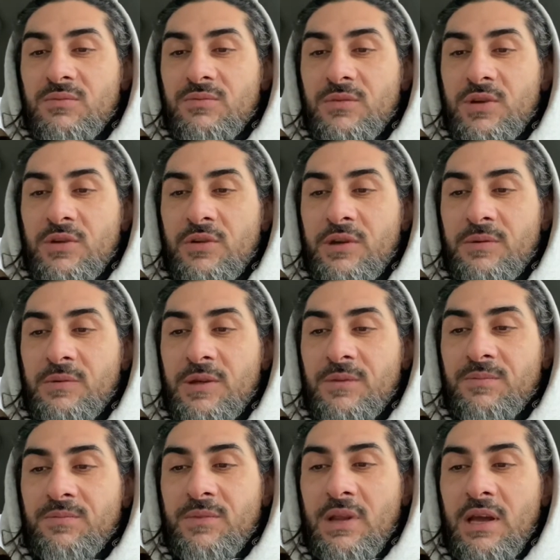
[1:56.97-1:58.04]
You know what I mean?
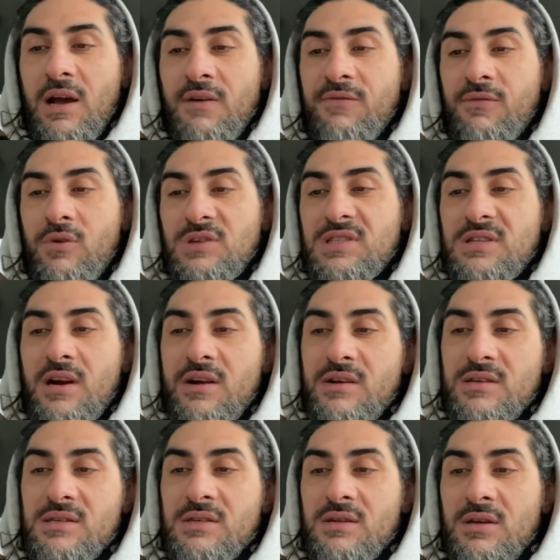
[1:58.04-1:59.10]
They got four
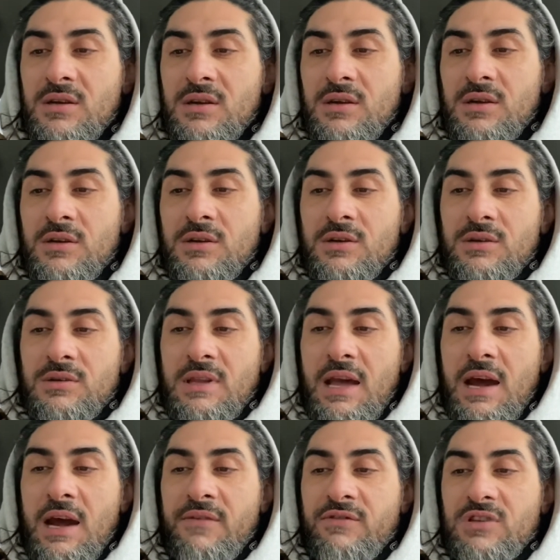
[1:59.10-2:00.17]
starters that
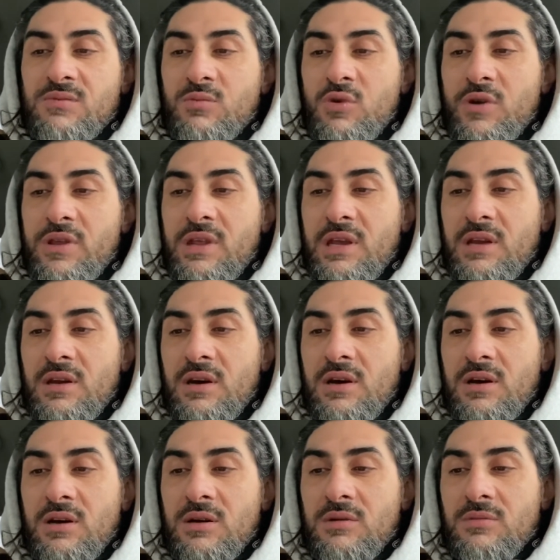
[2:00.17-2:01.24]
average more than,
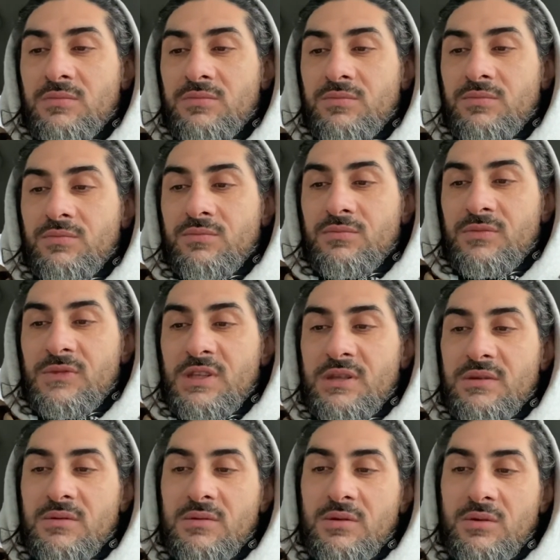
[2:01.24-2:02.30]
uh,
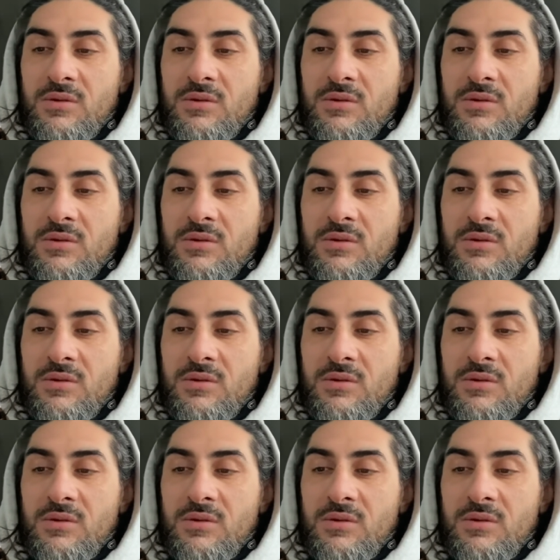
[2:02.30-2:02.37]
you know,